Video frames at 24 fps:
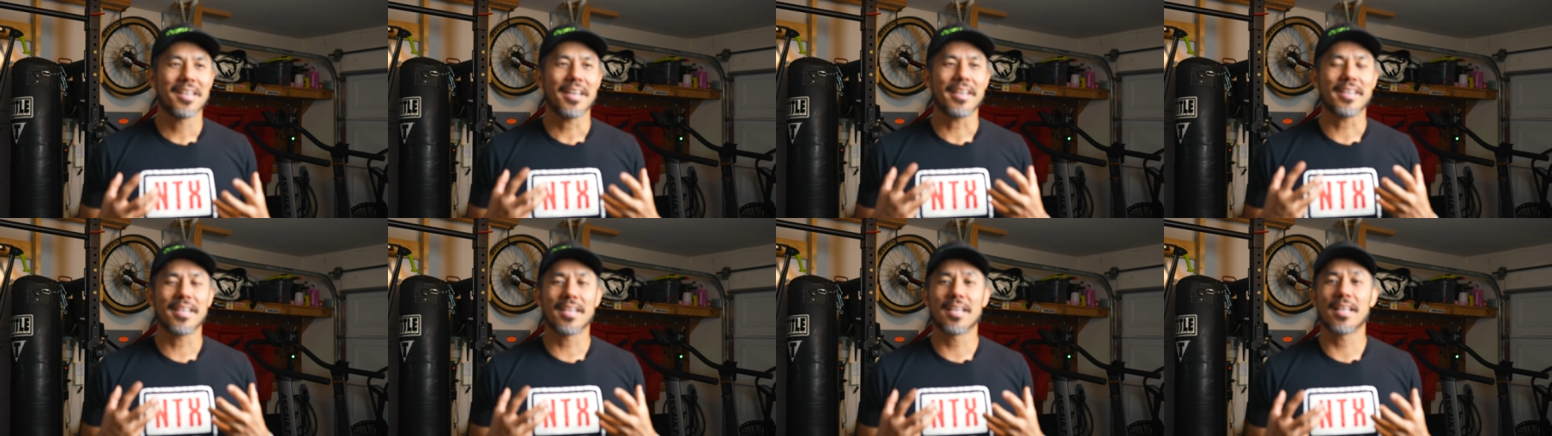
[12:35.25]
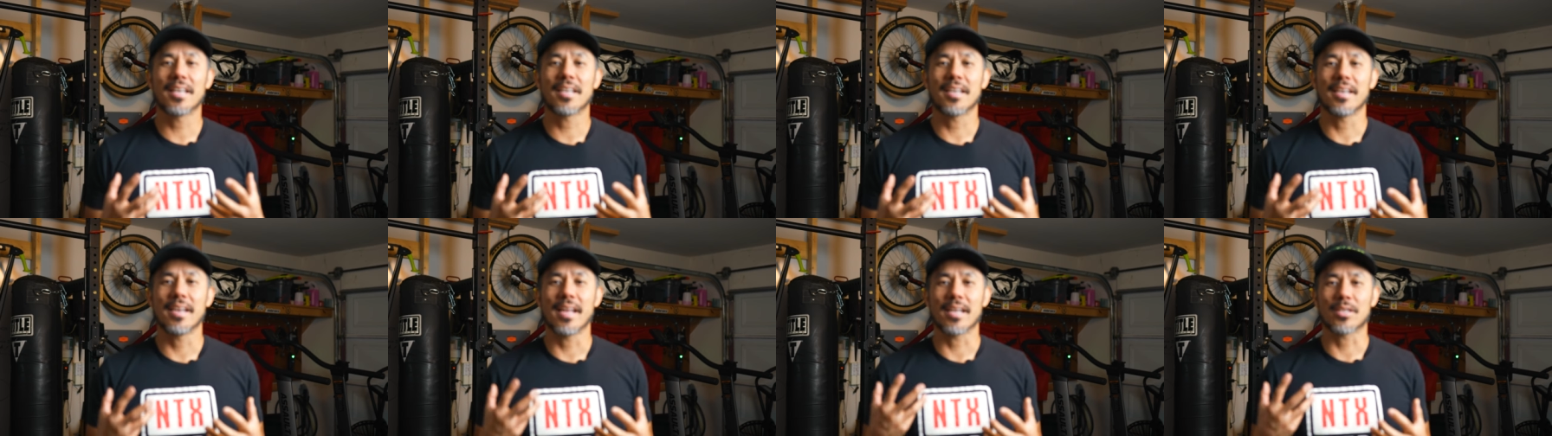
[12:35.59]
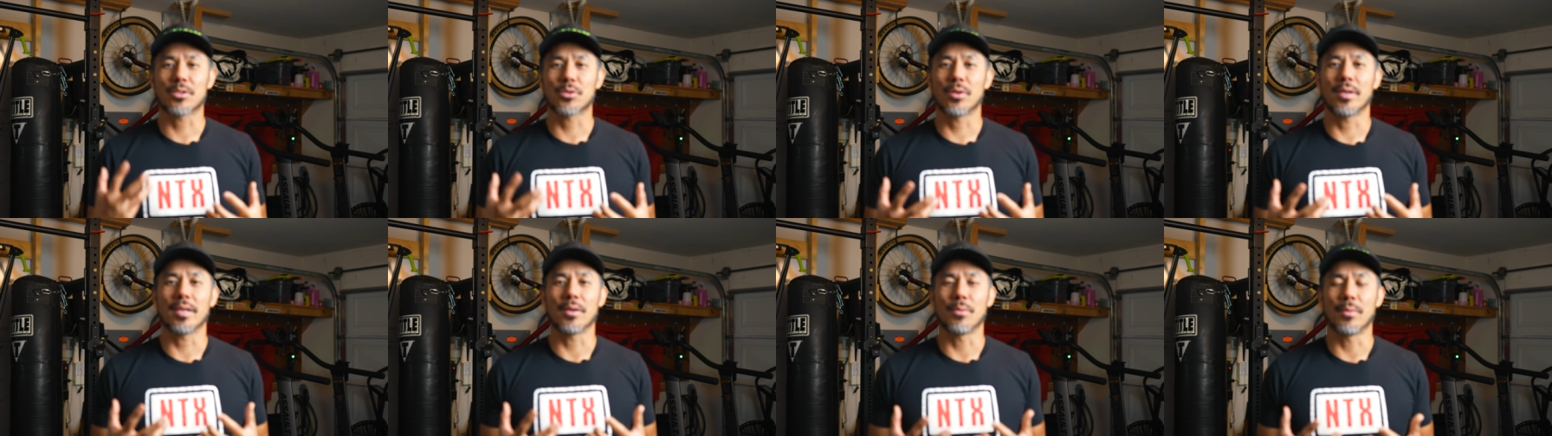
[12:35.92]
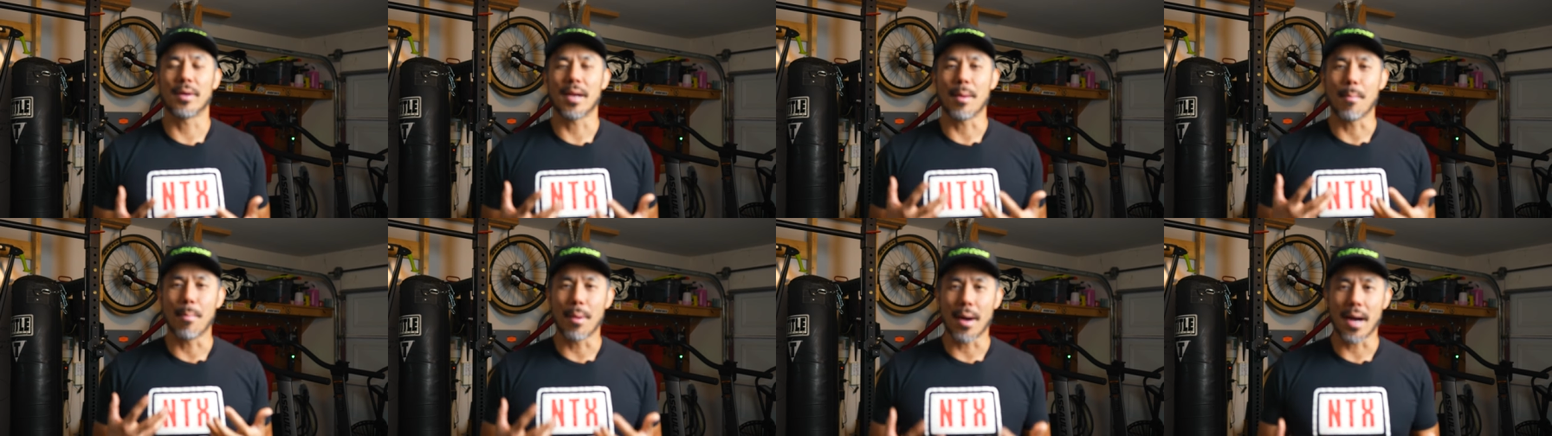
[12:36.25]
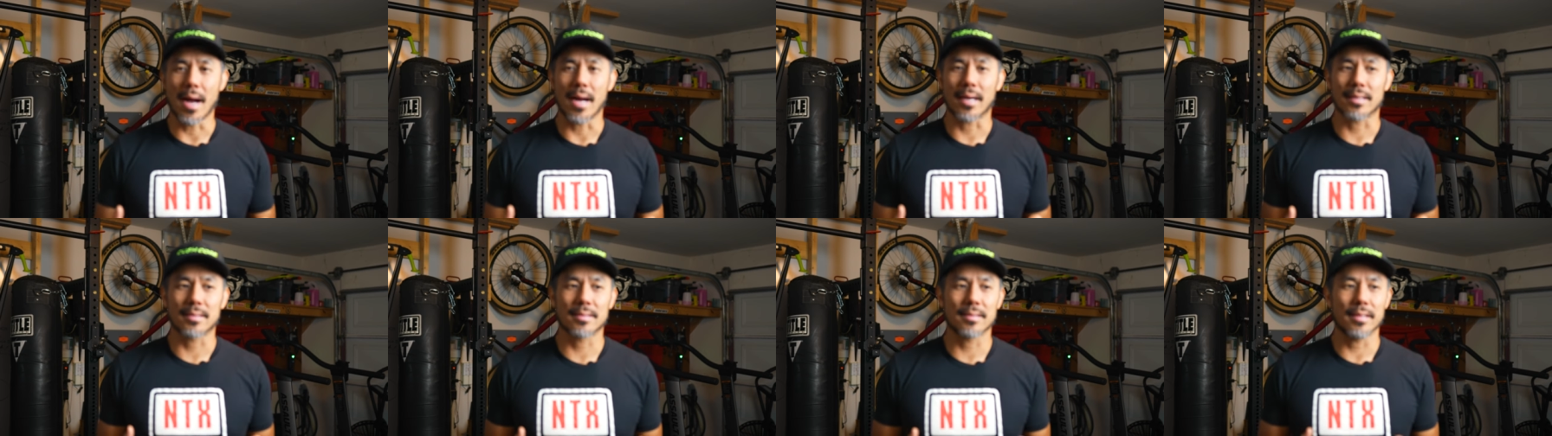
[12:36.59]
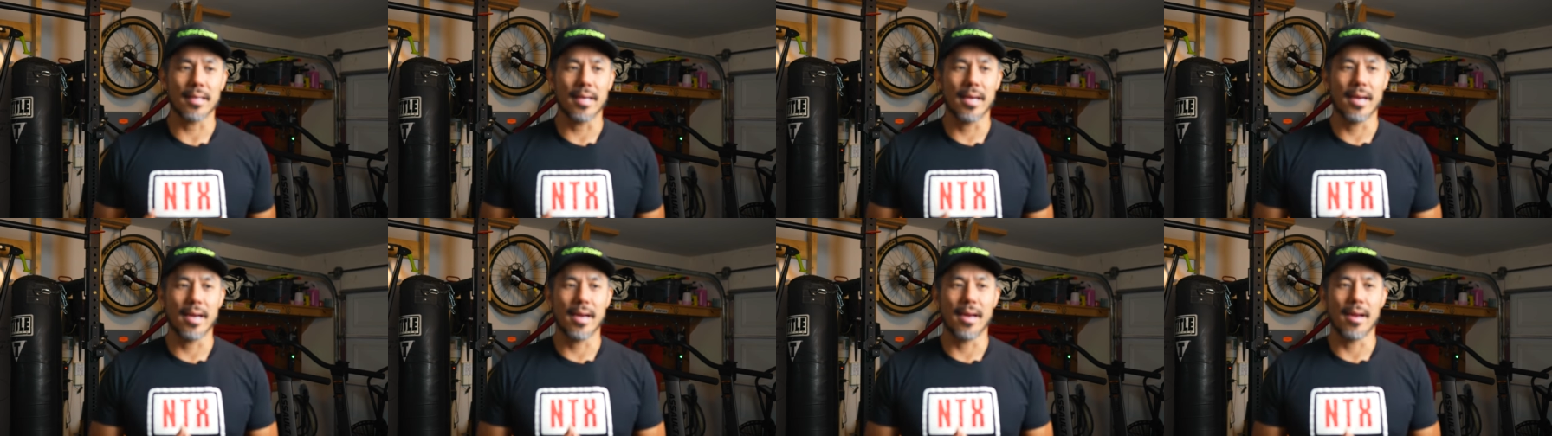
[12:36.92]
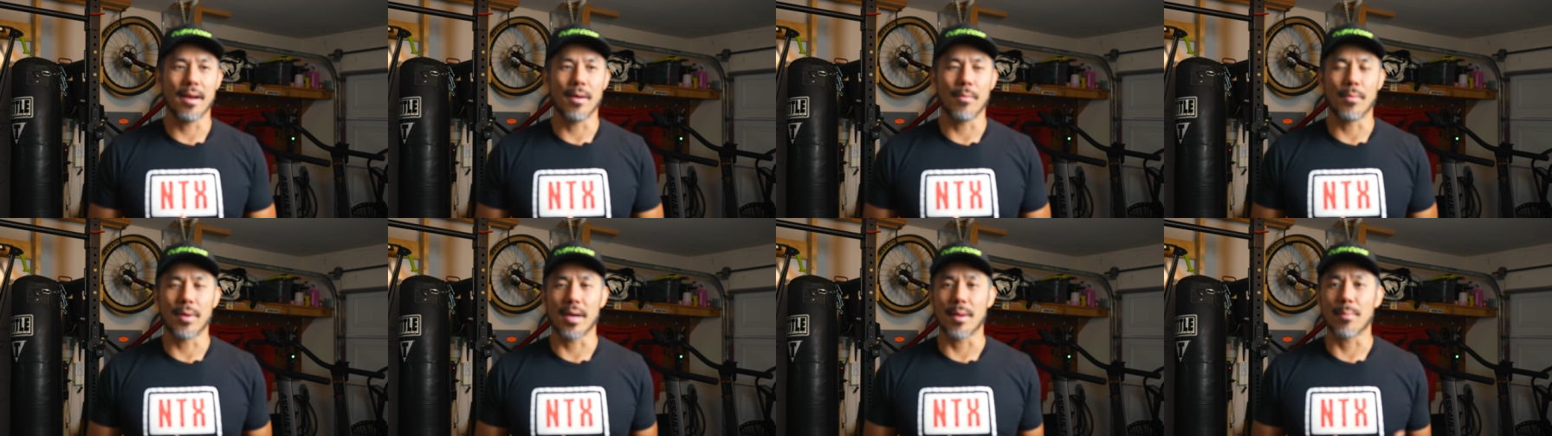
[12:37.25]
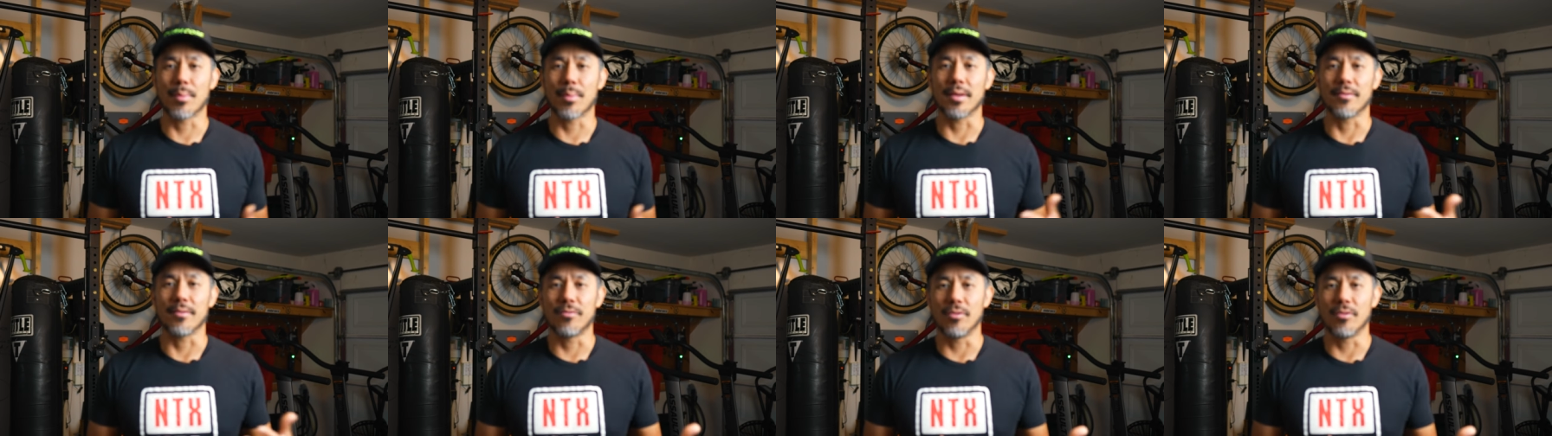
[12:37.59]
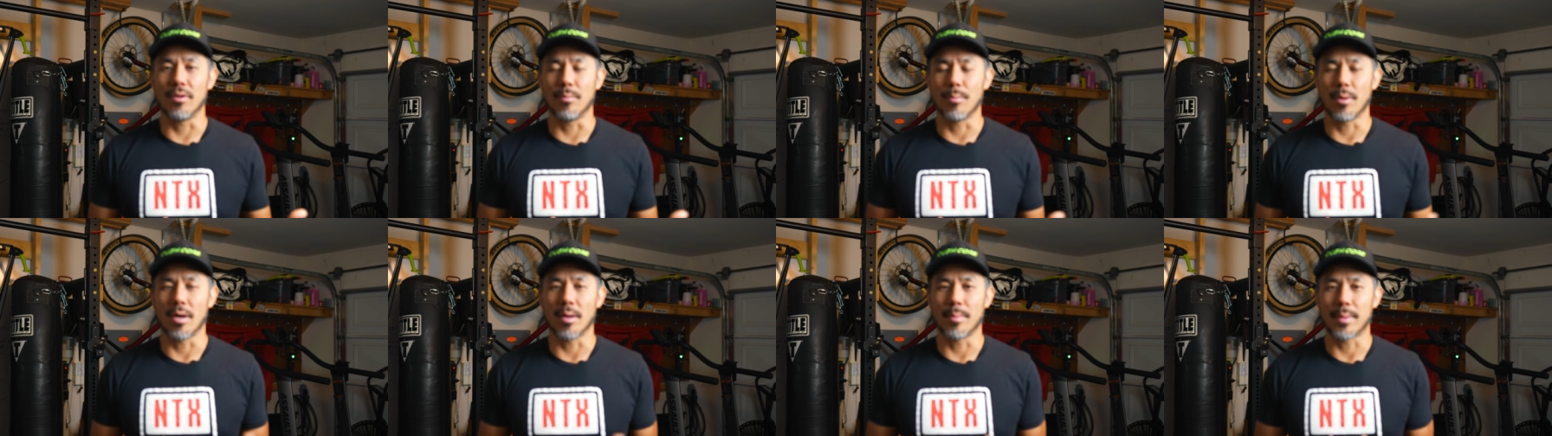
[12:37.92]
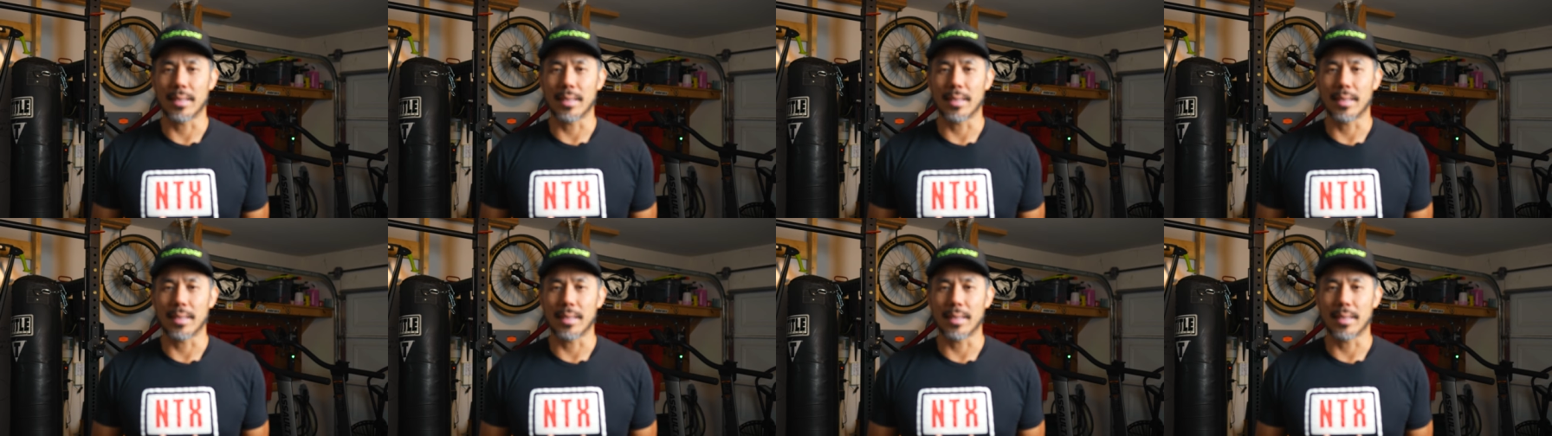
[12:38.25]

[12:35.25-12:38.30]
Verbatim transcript: I did a lot of neck training when I boxed and when I played football,